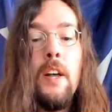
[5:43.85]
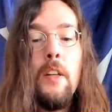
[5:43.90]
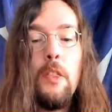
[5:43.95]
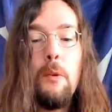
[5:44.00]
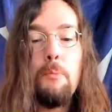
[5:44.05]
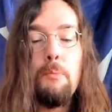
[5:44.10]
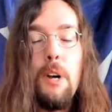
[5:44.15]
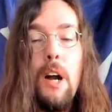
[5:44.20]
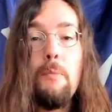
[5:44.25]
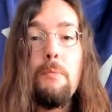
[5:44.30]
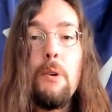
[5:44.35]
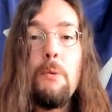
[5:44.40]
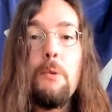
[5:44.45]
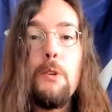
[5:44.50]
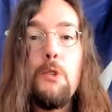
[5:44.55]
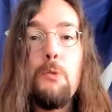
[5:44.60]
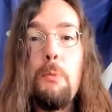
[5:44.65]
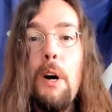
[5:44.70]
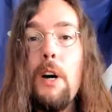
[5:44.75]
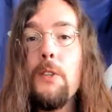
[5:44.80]
The proper
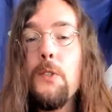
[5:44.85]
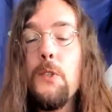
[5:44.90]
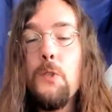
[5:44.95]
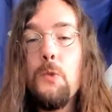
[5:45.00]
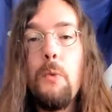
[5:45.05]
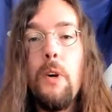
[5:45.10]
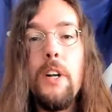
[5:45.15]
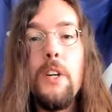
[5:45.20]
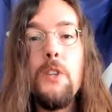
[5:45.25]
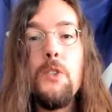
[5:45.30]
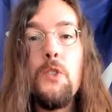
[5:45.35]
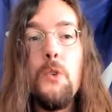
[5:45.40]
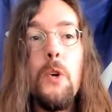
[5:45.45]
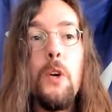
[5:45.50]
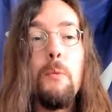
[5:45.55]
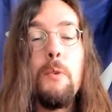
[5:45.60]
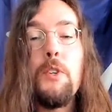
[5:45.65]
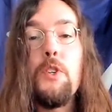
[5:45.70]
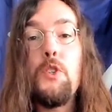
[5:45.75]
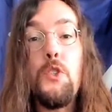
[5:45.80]
response is what he's
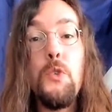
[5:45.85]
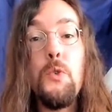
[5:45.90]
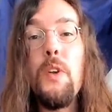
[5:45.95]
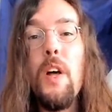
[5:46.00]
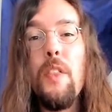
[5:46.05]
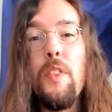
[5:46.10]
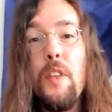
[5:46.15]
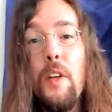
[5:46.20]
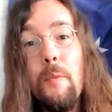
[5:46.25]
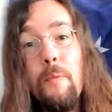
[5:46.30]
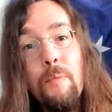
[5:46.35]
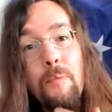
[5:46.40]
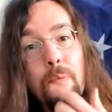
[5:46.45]
doing, which is do nothing.